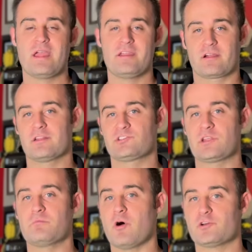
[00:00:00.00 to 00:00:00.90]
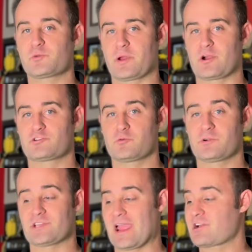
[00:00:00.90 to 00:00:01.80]
you're going to see most
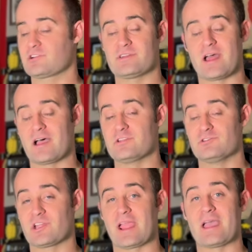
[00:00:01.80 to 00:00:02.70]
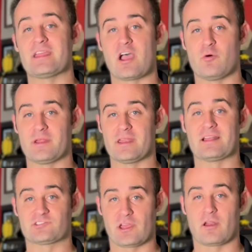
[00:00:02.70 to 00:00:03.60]
paratroopers actually not using any helmet
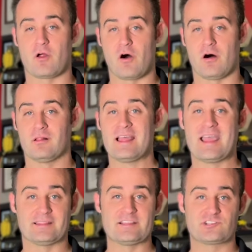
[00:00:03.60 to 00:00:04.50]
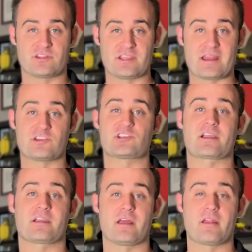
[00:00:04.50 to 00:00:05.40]
nets at all, at least in the
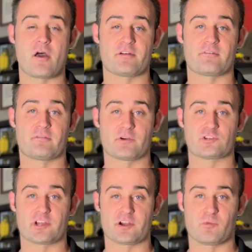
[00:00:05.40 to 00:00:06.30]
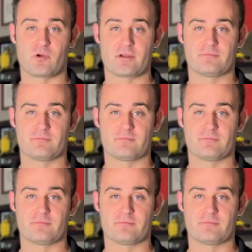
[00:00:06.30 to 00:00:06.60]
82nd and 101st Airborne.